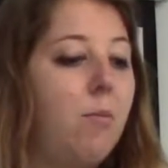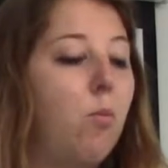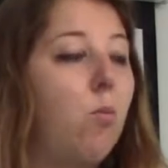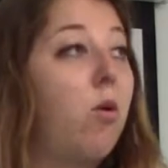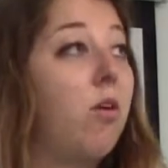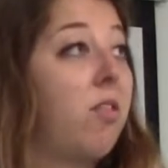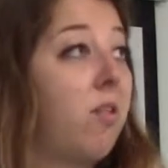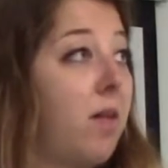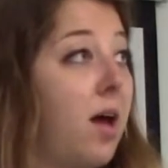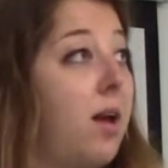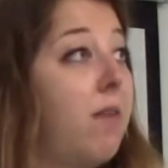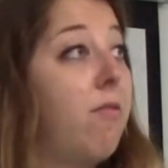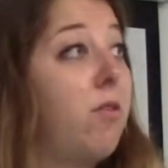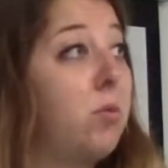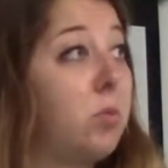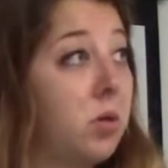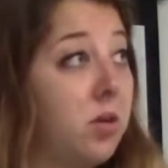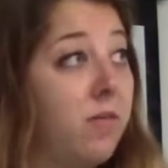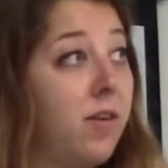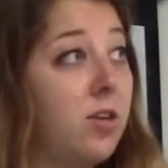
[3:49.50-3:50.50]
With a lot of the
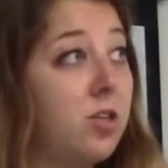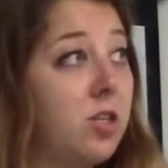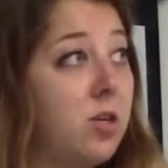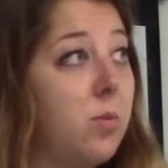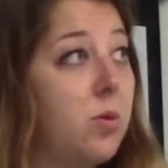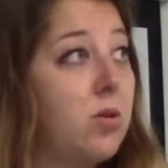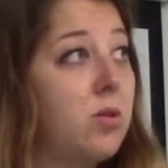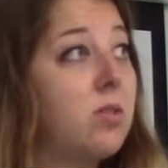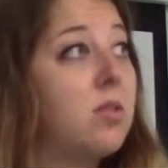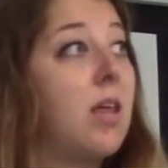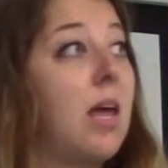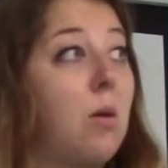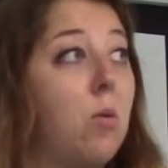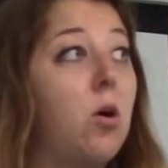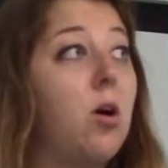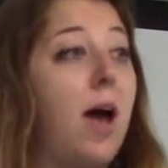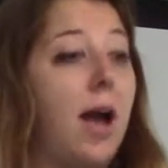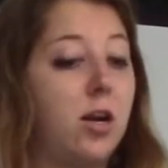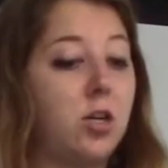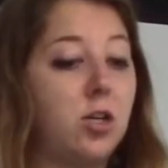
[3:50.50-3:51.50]
root vegetables, they
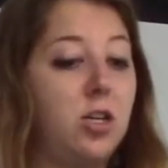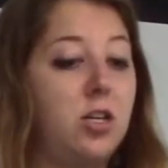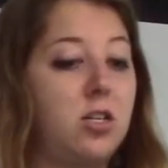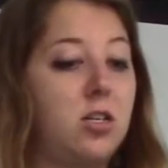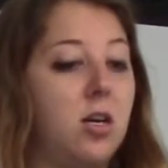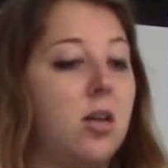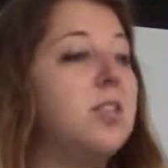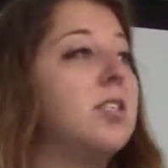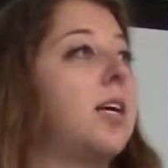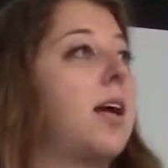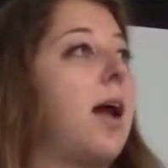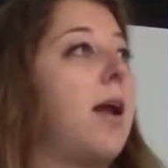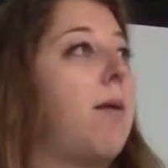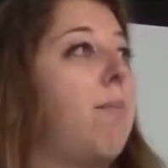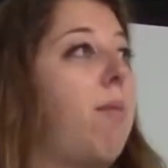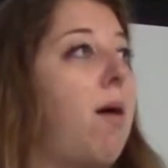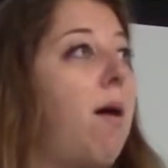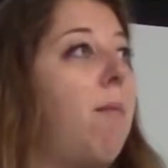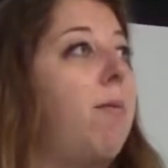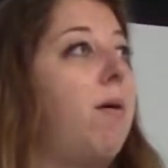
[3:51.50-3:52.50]
will actually start to kind
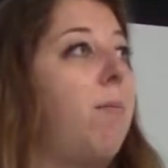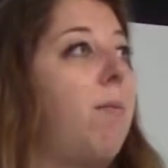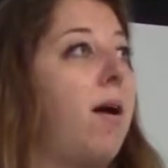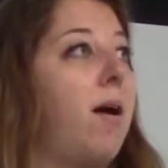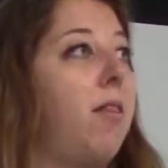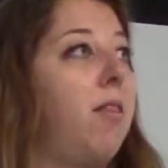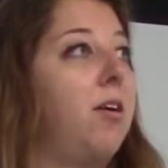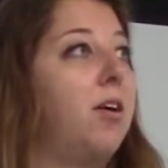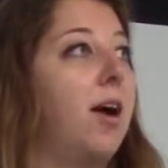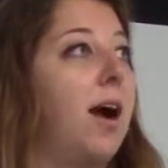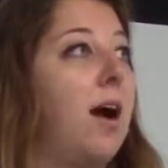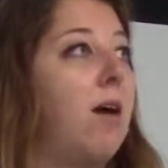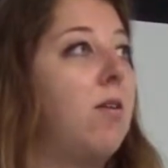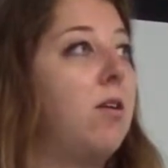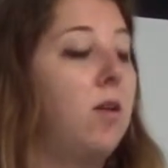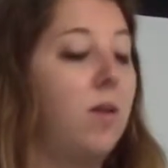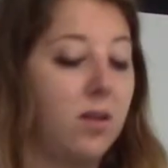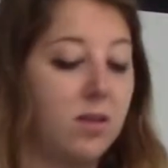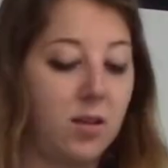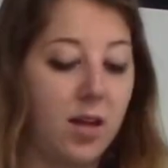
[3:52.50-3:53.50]
of pop up out of the ground.
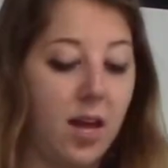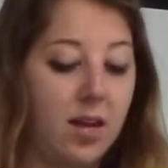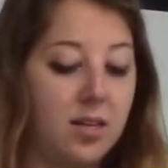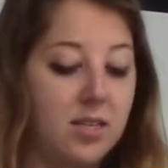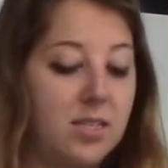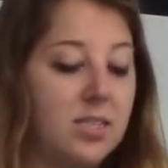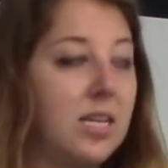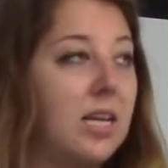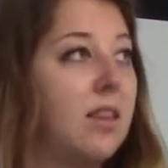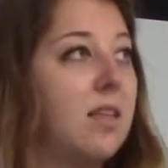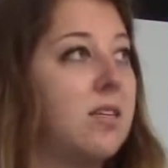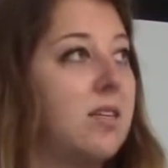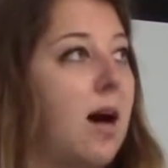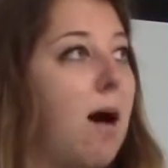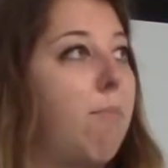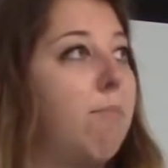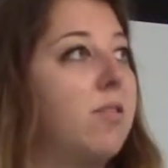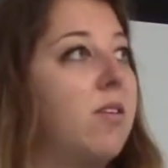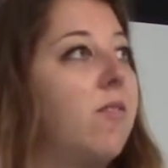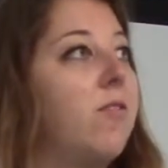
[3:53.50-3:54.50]
You can kind of see the
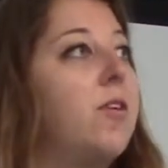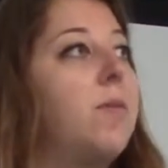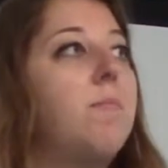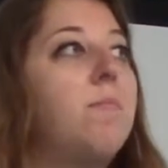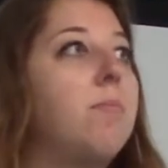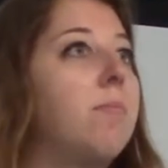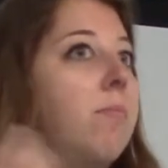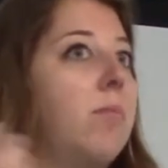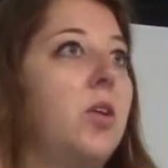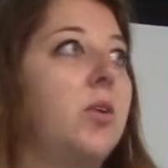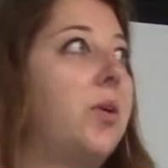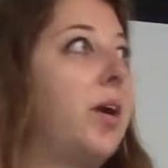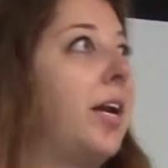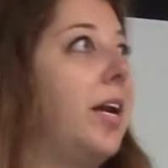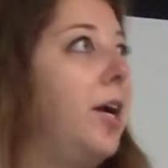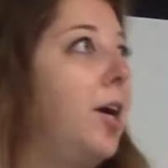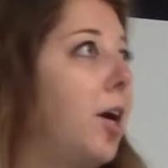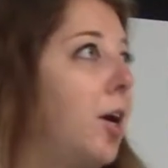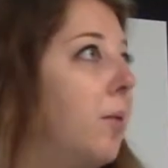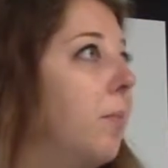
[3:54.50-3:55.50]
tops of them. They're ready
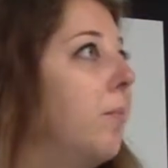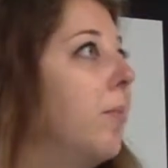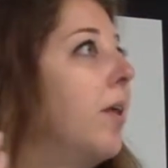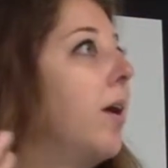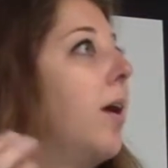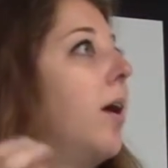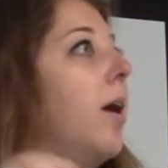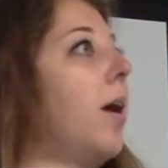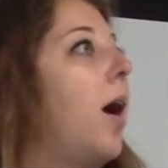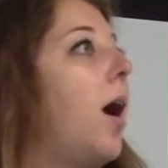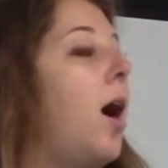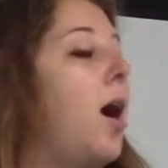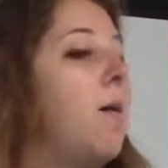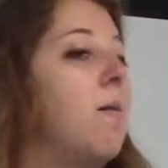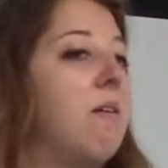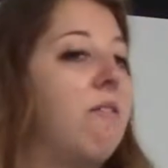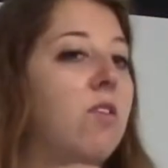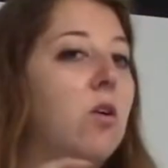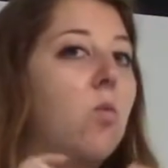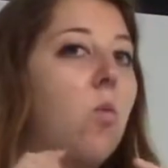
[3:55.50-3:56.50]
to go.
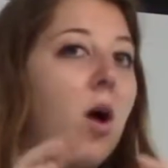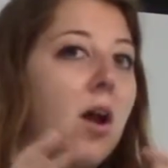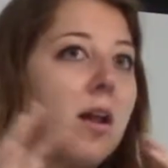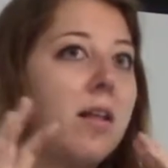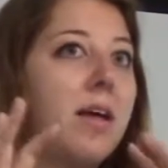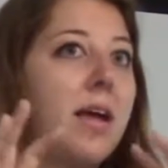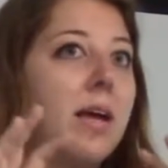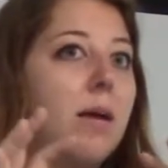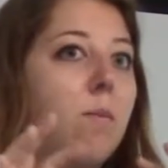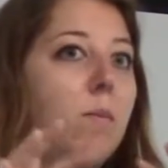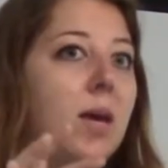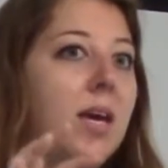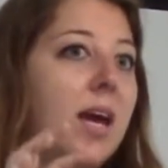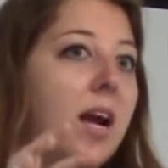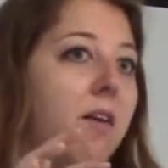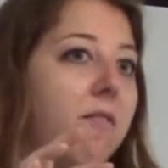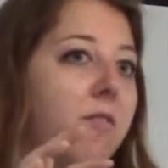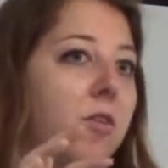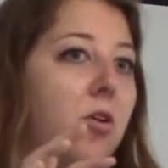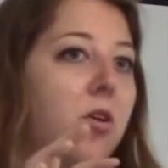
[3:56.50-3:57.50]
If you want to like be
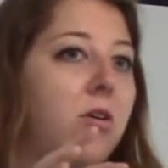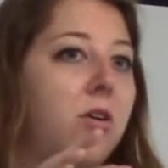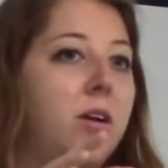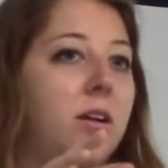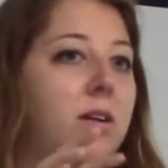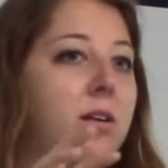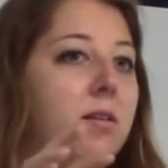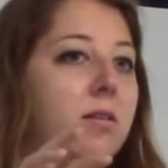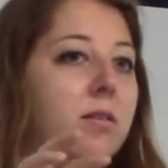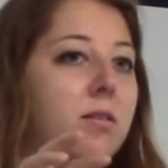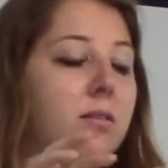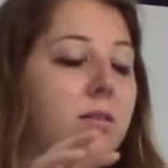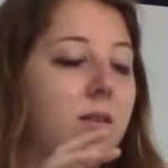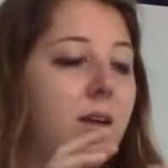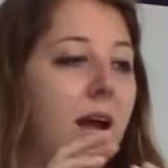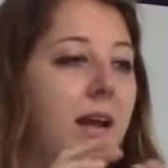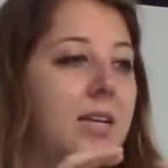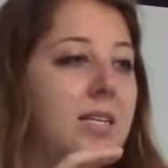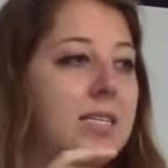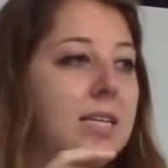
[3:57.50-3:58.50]
careful and
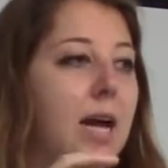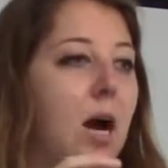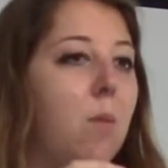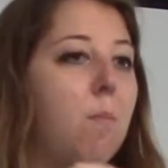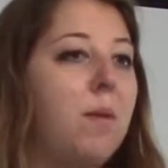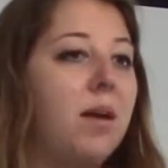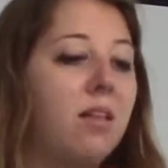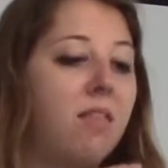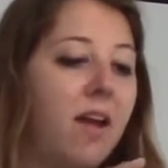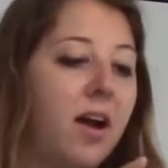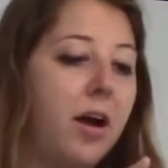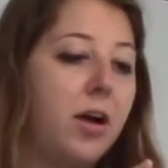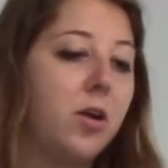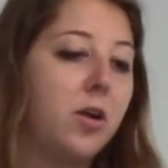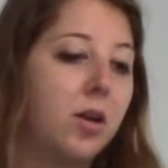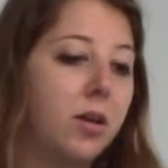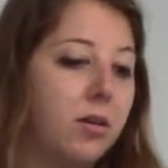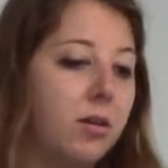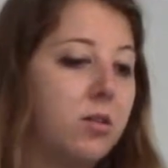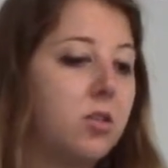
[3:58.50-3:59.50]
kind of see how big they are, you
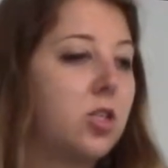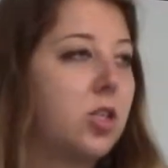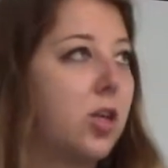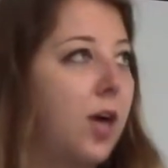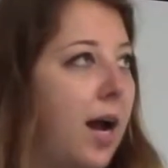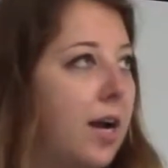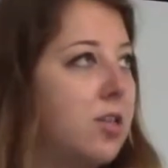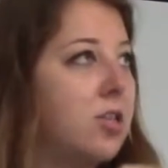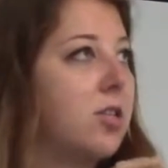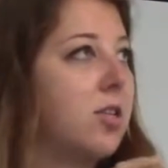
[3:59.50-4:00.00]
can scratch